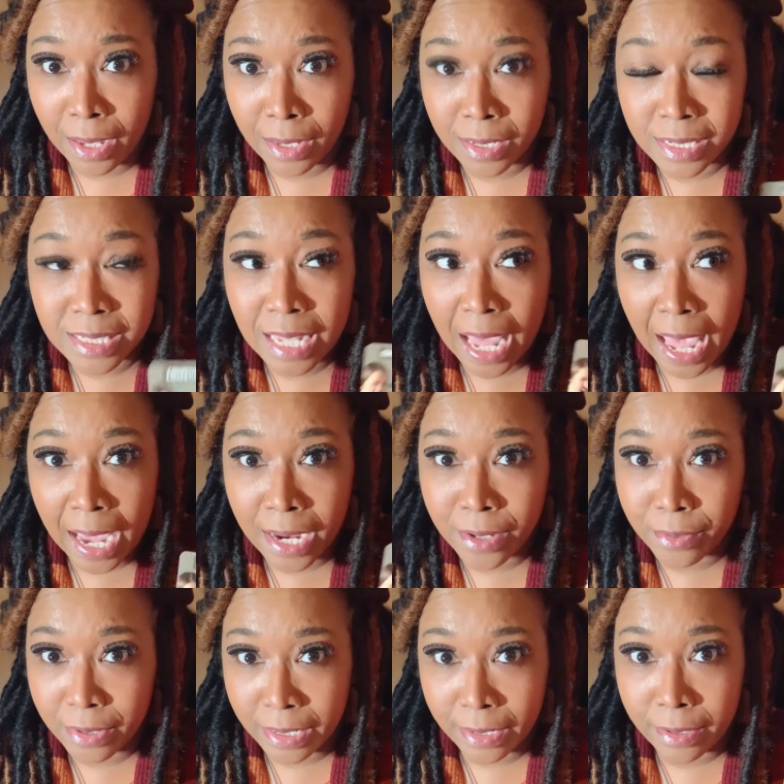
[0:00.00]
It's a
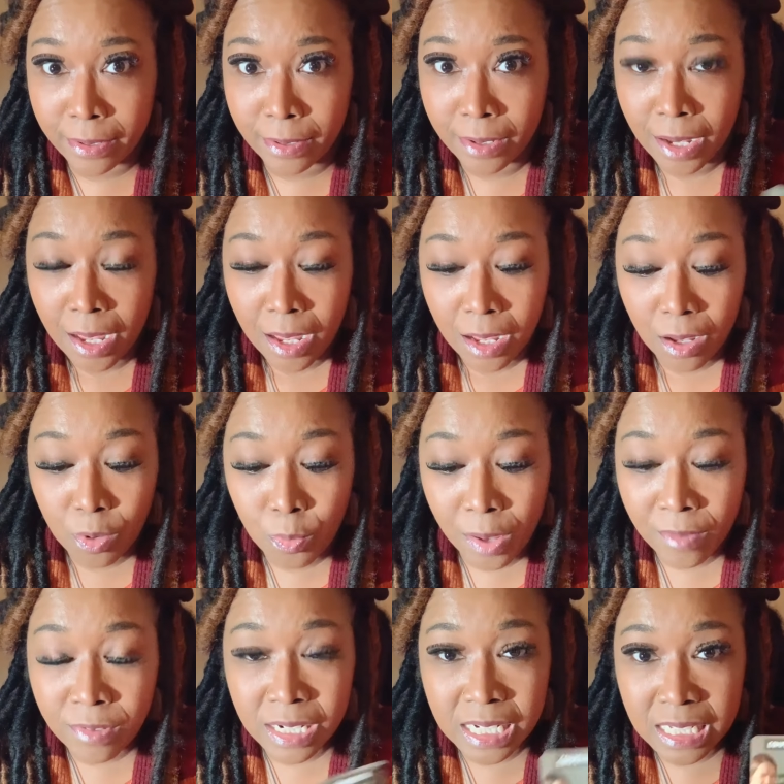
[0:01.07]
hater here.
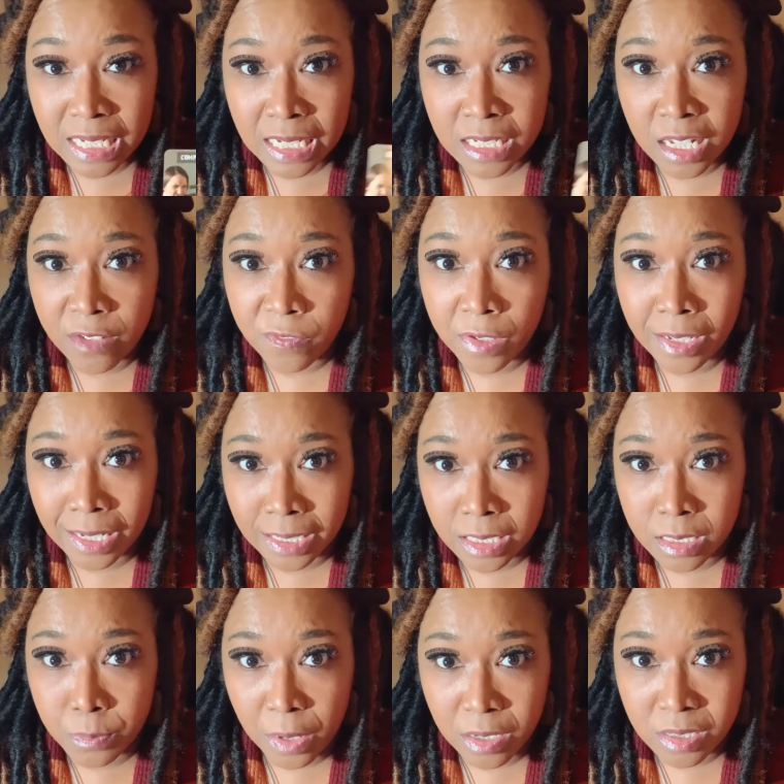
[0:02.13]
Whoever this is, they feel like this
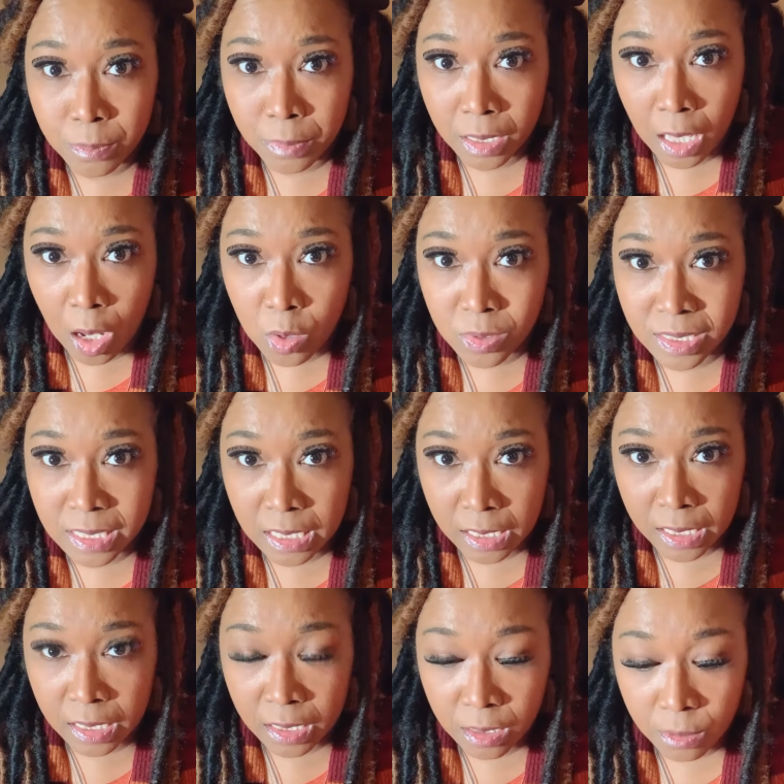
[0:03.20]
person belongs to
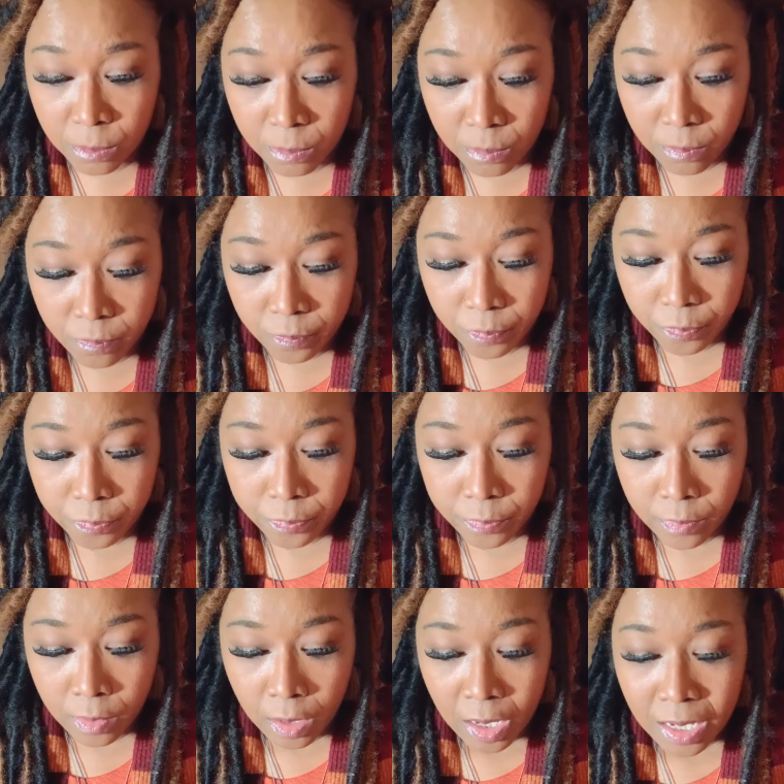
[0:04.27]
them.
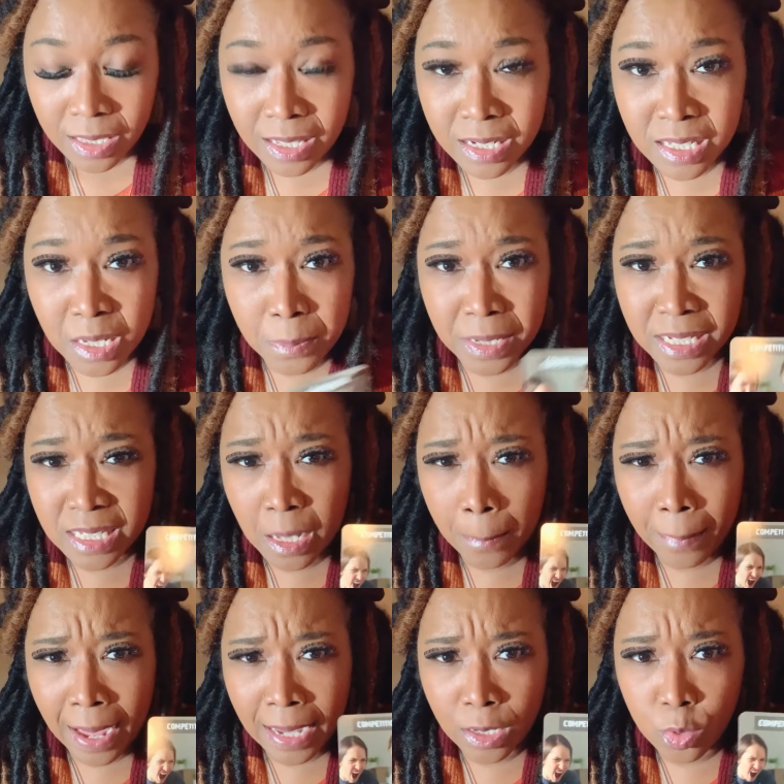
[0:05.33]
This could be
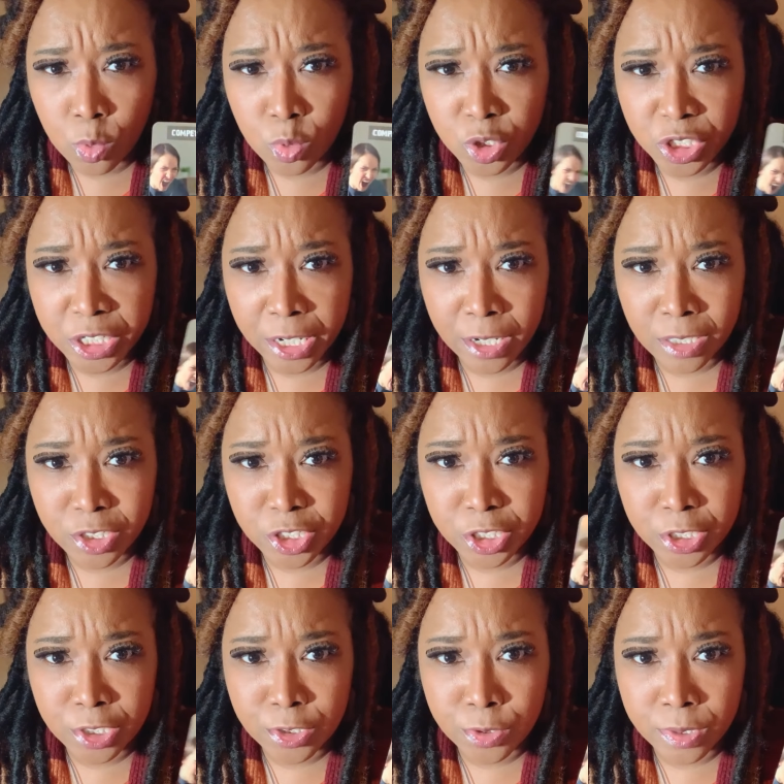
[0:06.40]
somebody who share
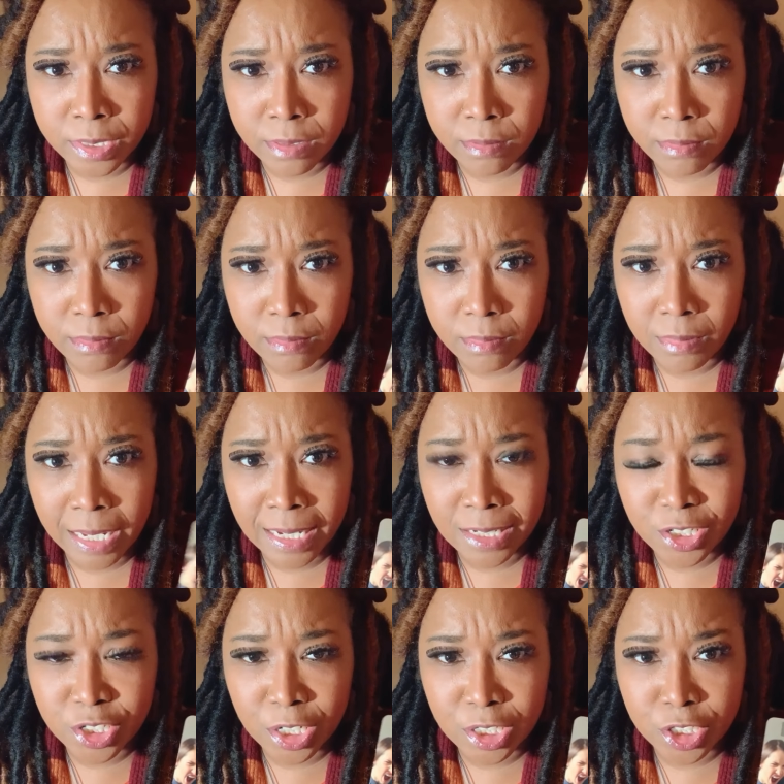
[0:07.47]
children. They could
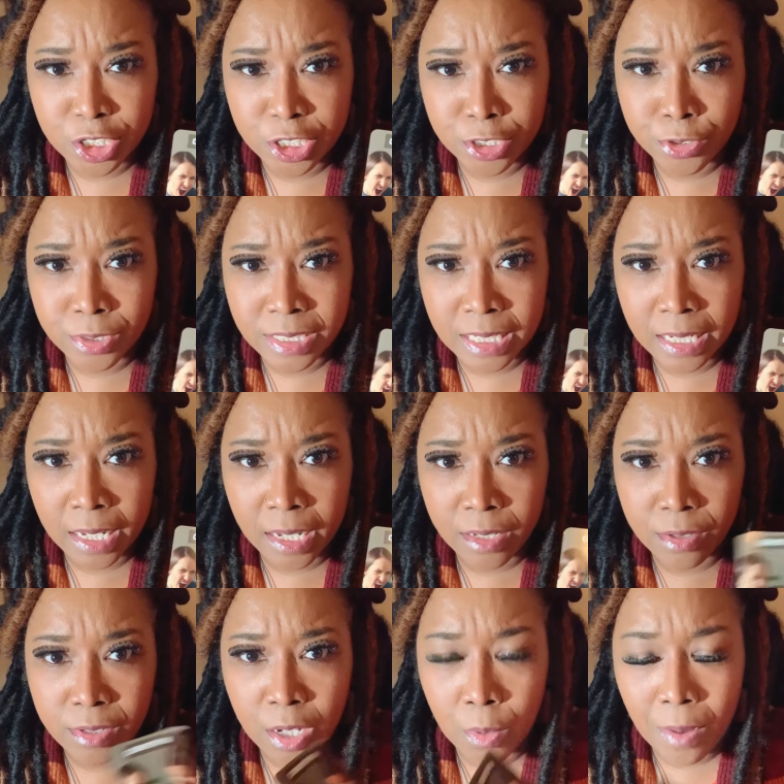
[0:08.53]
share children
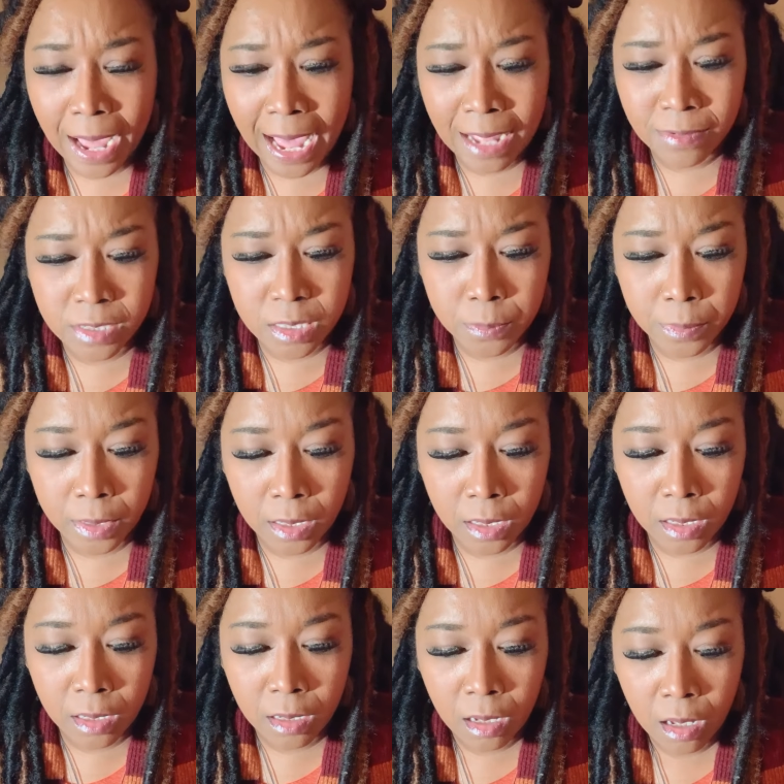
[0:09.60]
together, don't have to
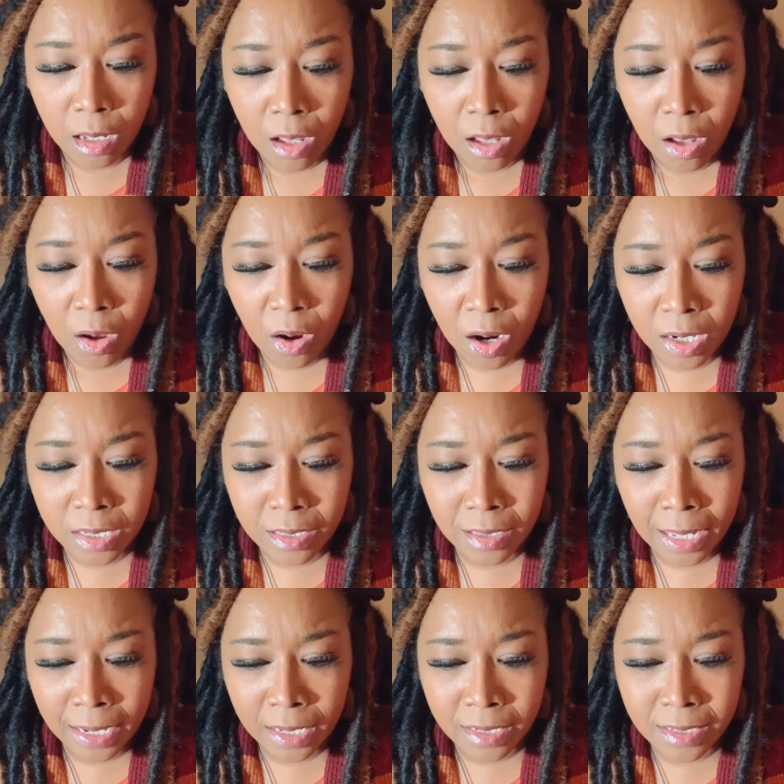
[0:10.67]
be. Or
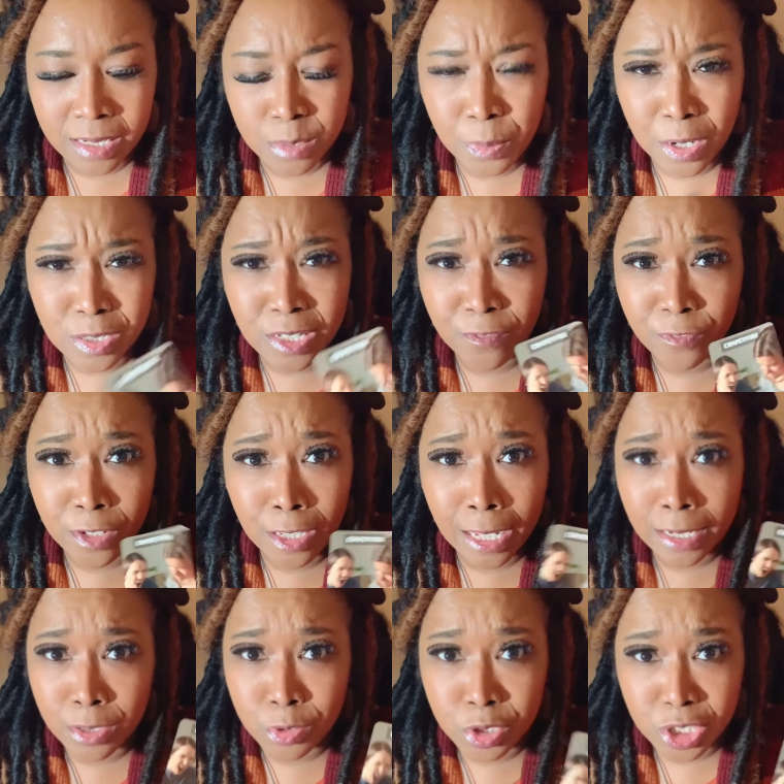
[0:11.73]
like this person feel
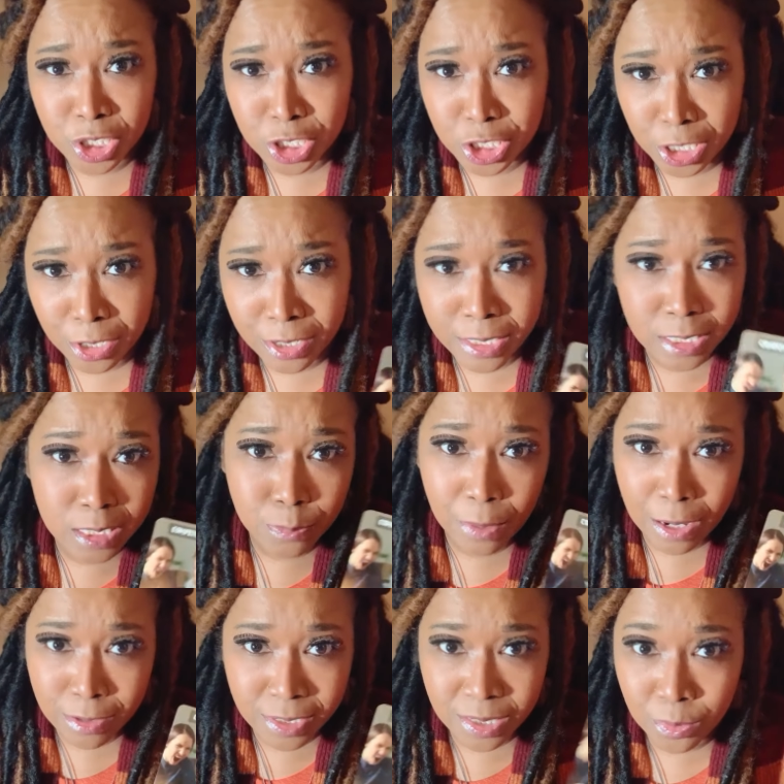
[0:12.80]
like you should share this
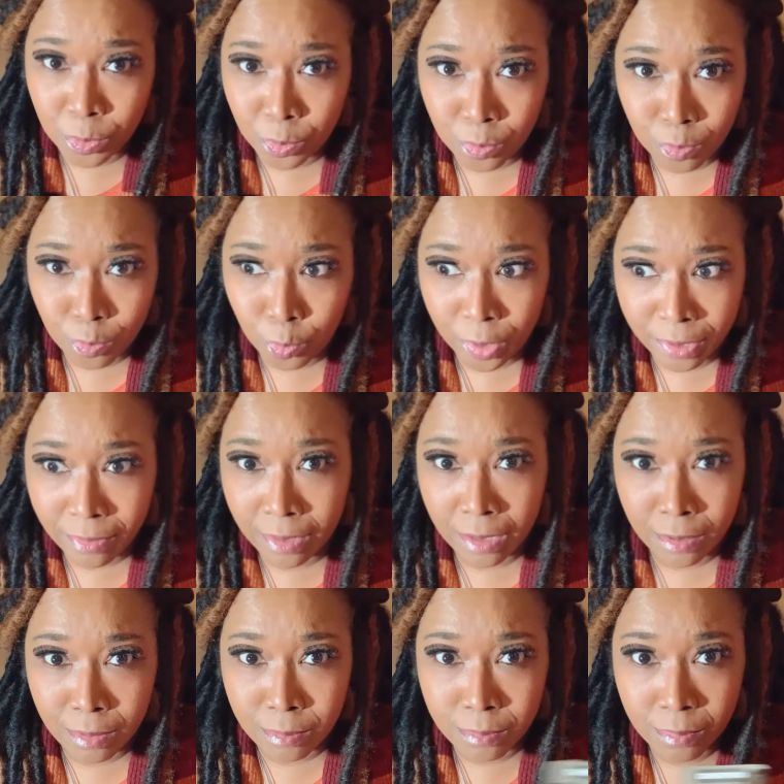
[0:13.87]
person with
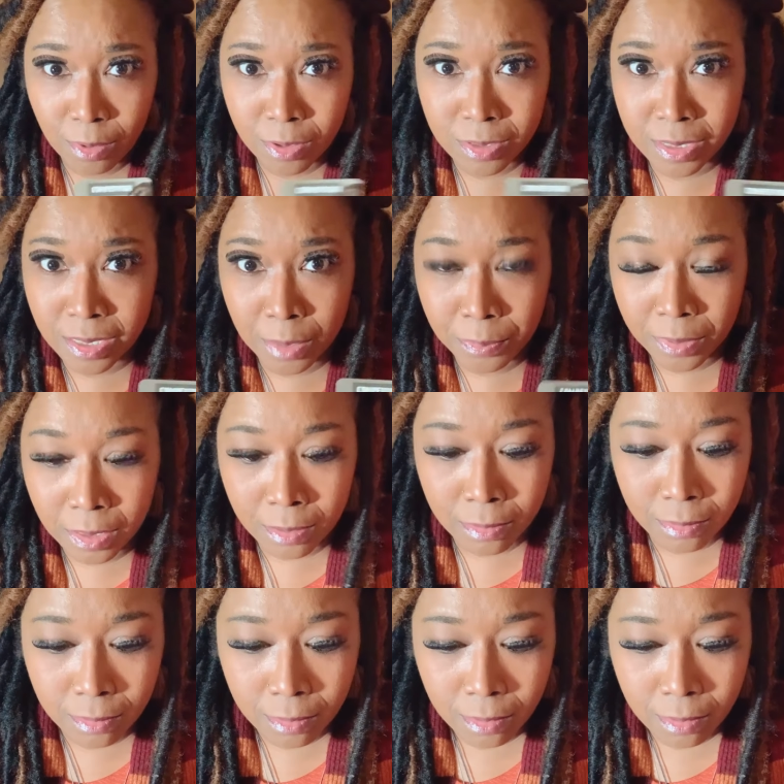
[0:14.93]
them or something.